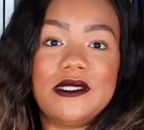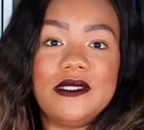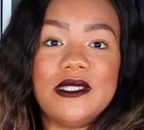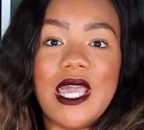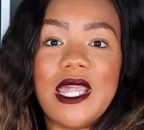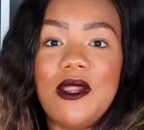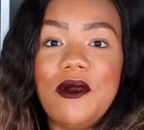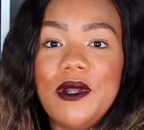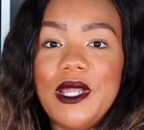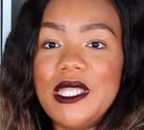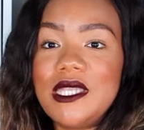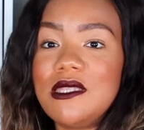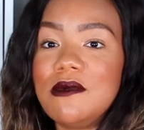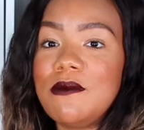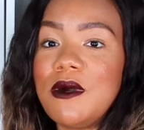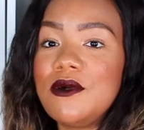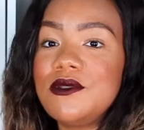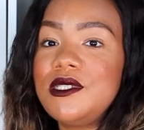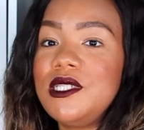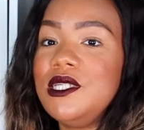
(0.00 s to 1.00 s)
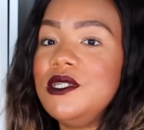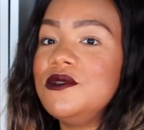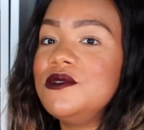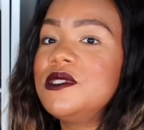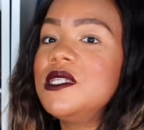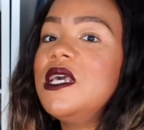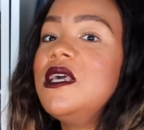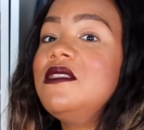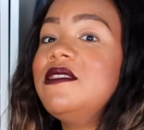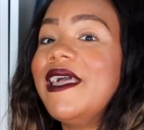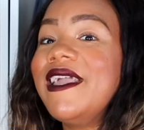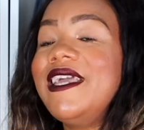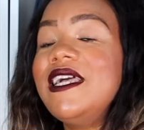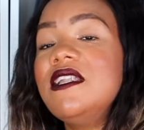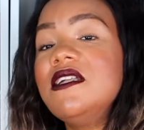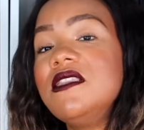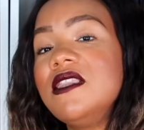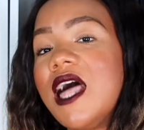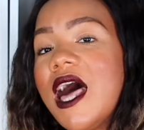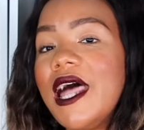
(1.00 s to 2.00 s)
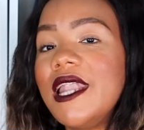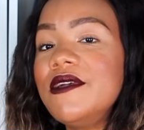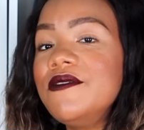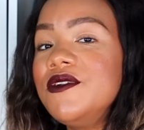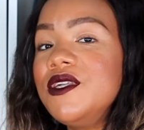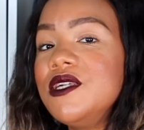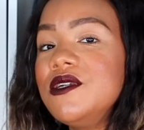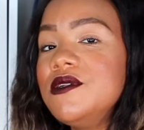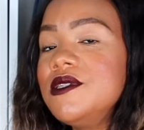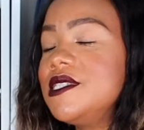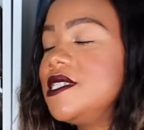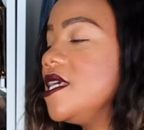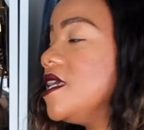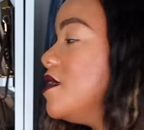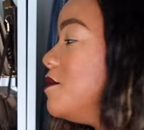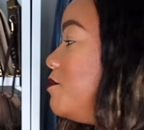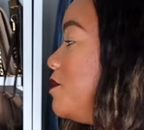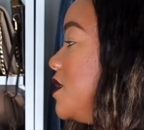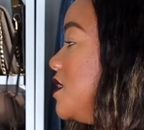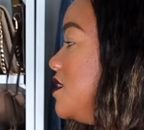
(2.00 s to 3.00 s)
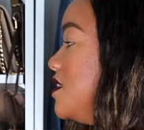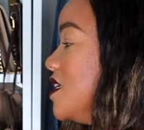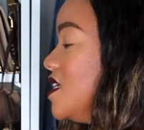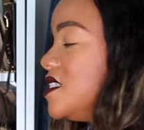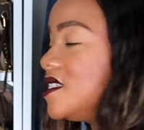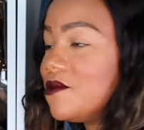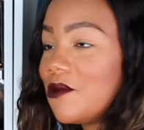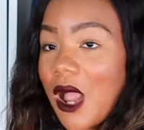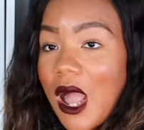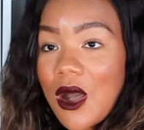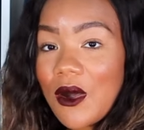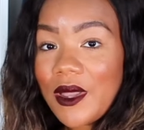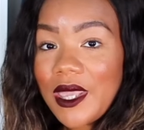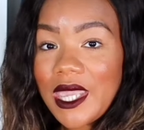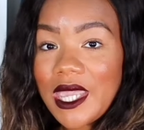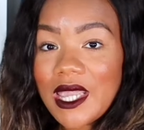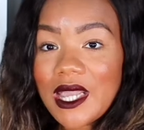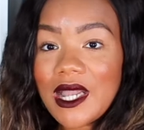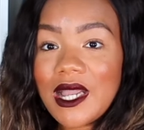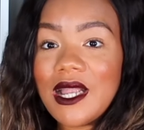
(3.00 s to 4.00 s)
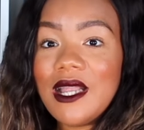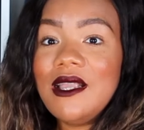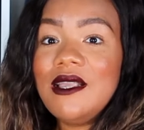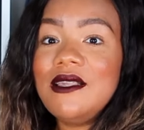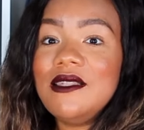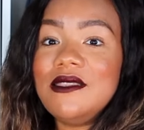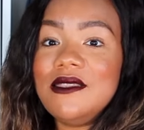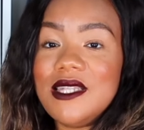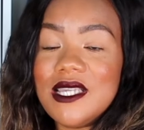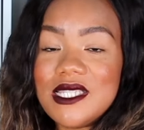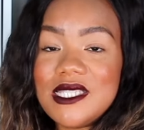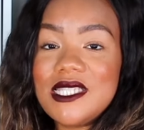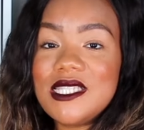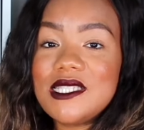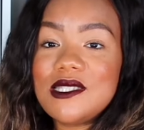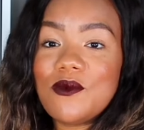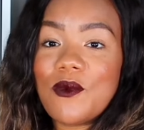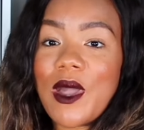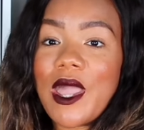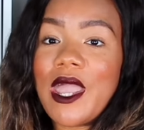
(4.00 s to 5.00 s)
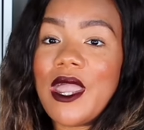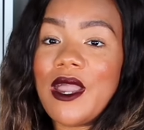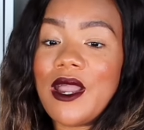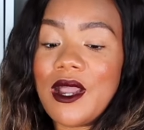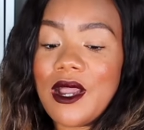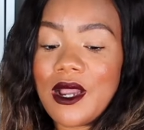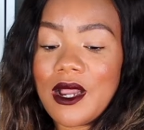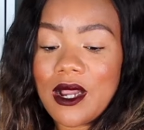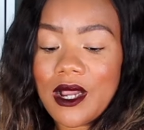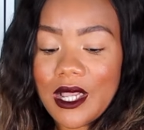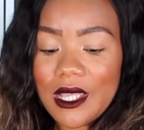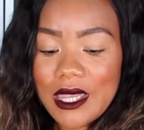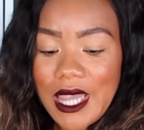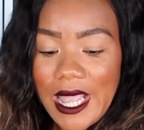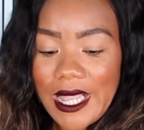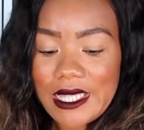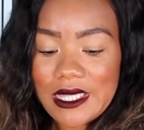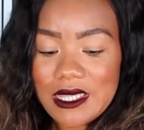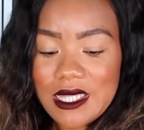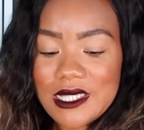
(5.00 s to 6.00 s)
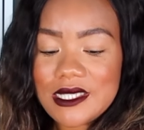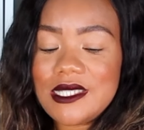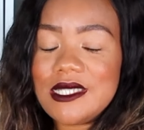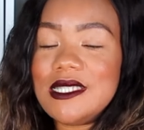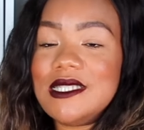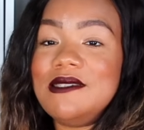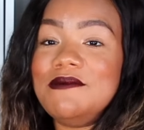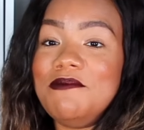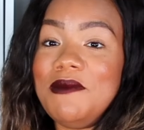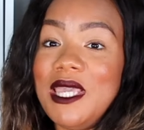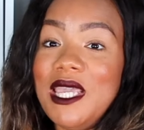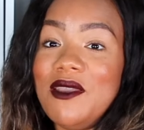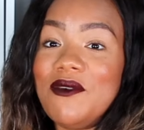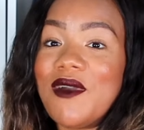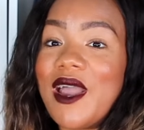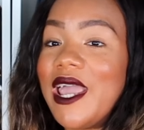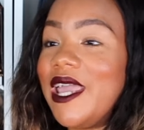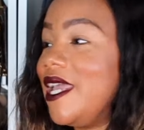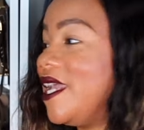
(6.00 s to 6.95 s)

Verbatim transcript: They don't get the most use. They get a lot of use, but this row here, this is where, like this is me right